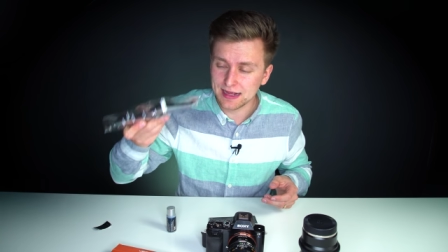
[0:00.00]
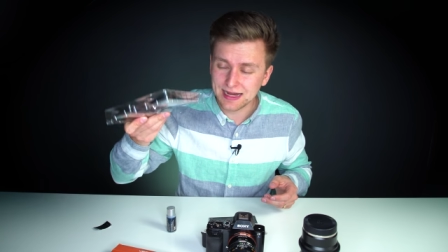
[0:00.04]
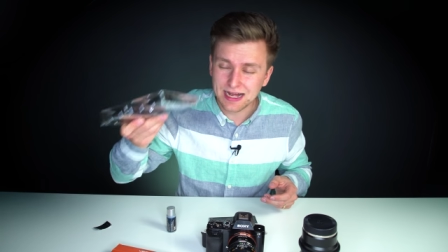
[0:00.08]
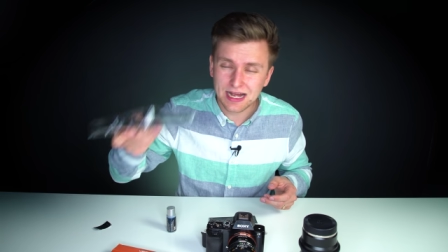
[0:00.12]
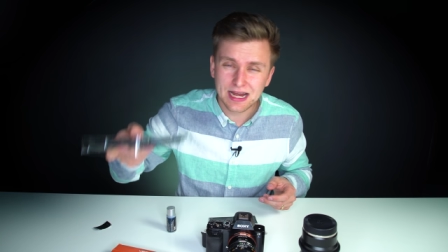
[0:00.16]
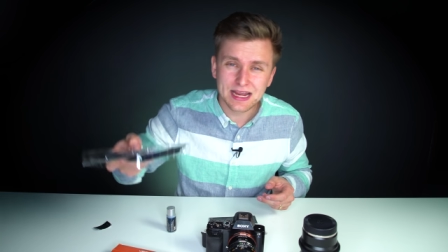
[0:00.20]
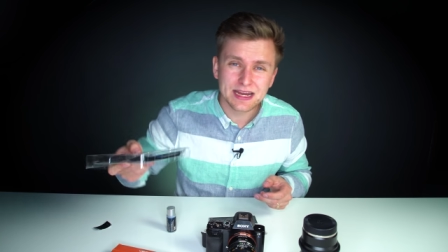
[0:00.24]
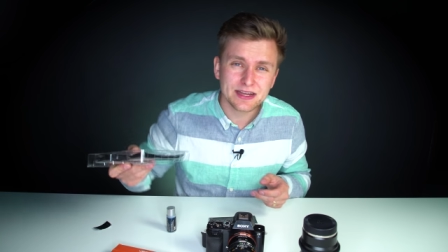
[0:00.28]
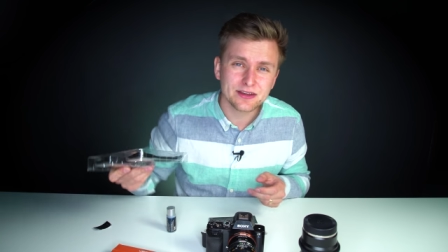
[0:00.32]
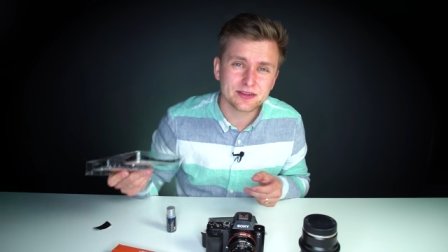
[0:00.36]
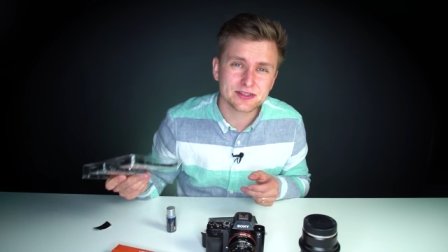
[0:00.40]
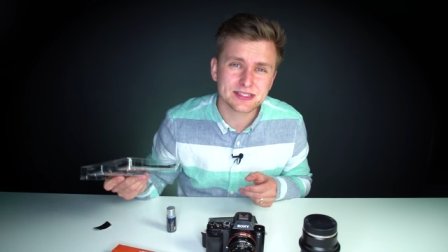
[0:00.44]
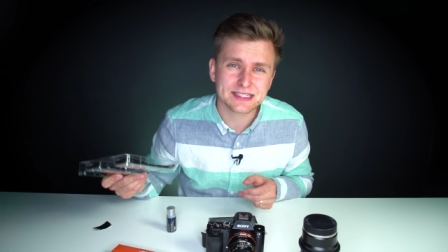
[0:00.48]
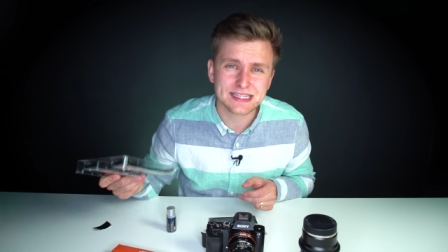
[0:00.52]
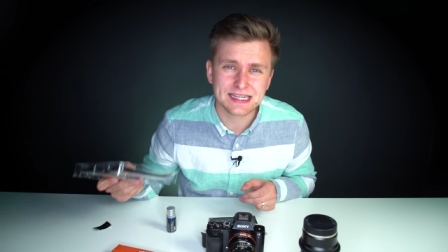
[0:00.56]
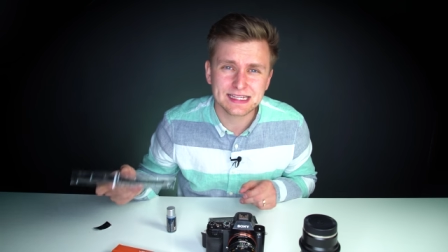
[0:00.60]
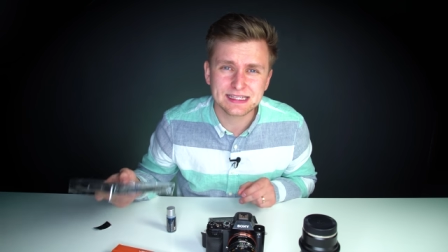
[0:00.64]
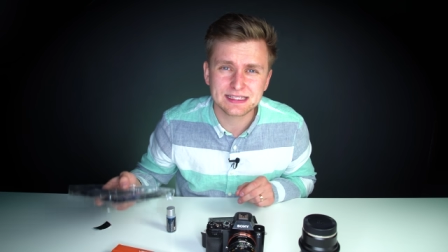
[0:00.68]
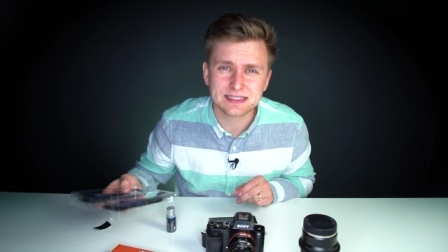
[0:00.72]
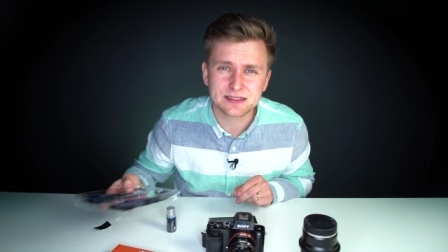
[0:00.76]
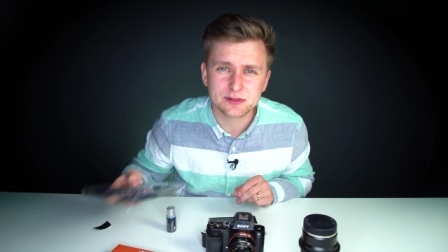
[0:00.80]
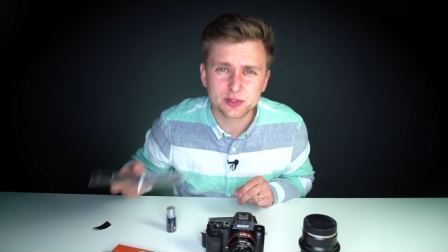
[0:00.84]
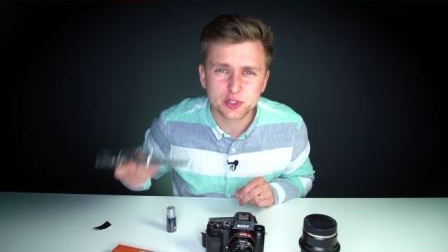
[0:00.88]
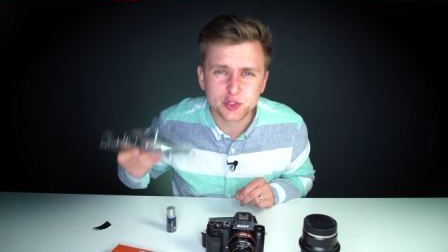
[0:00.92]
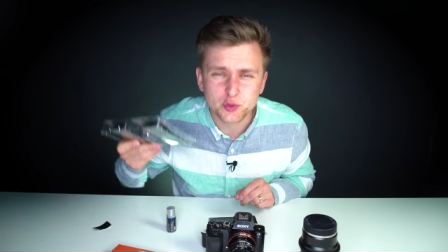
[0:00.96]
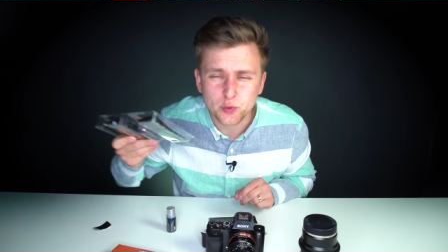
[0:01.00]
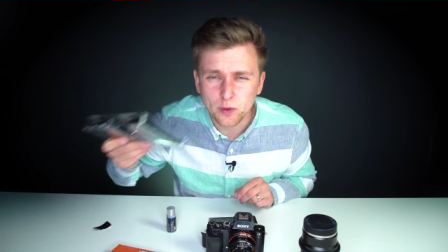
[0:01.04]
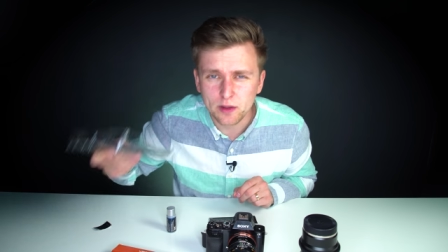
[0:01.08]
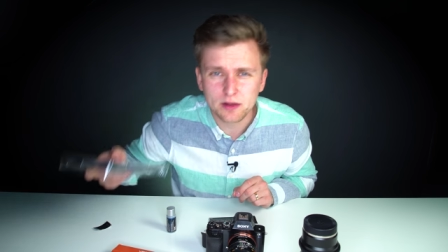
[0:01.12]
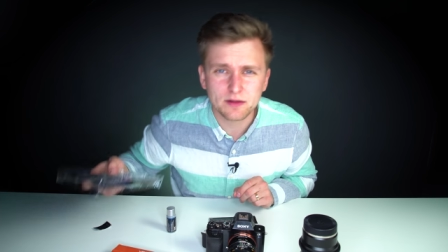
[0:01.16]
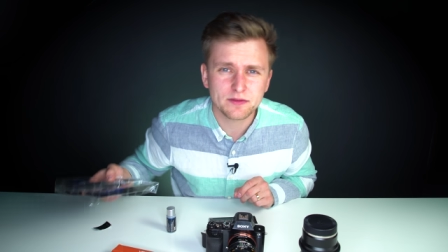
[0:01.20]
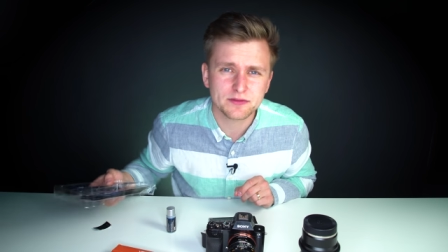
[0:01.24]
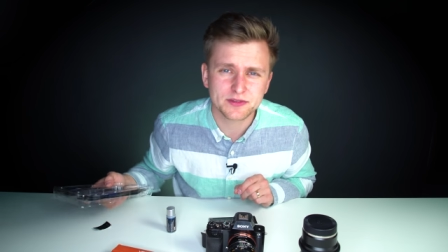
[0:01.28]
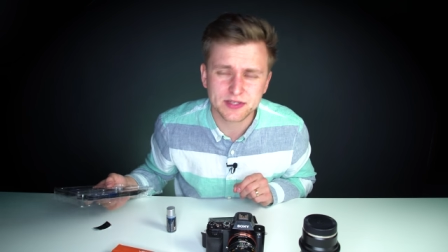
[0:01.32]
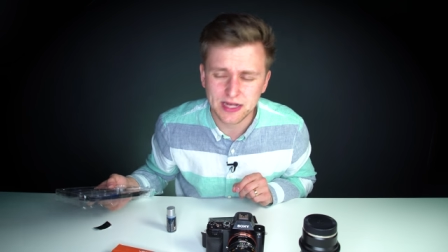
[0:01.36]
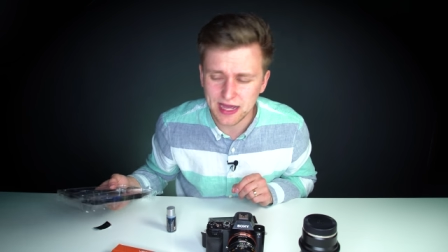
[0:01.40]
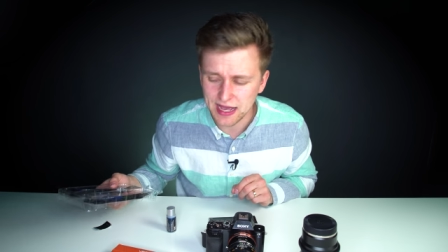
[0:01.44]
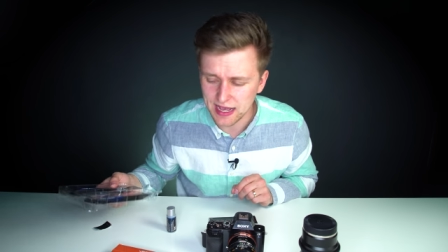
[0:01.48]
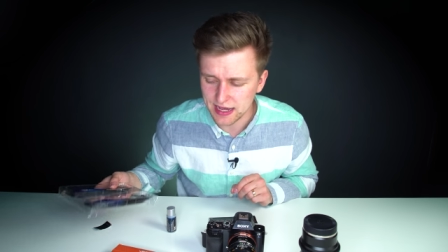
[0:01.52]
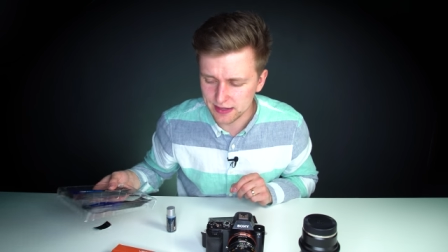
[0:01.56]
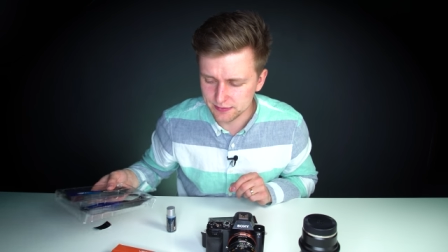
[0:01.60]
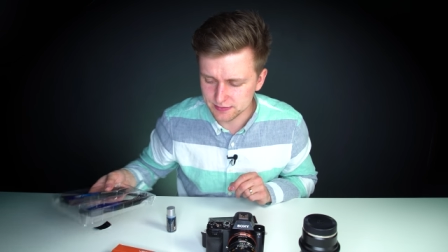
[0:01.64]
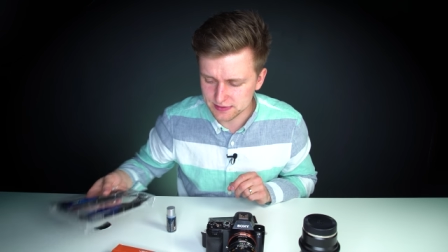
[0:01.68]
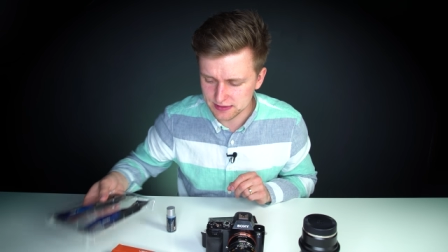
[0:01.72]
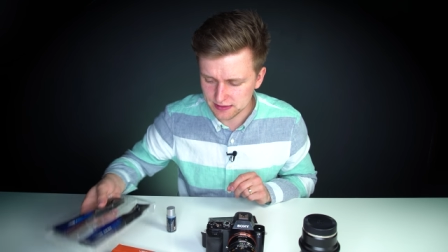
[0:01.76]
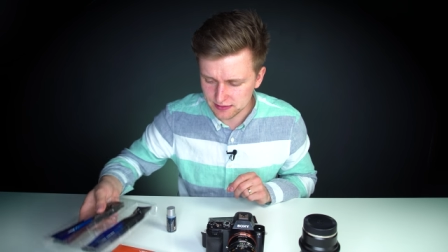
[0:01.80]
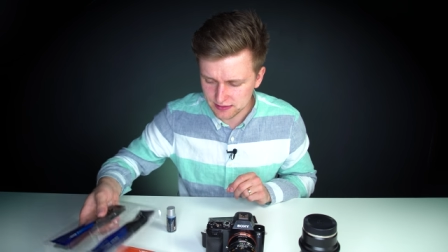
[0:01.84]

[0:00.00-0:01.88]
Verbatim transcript: clean your sensor 12 times,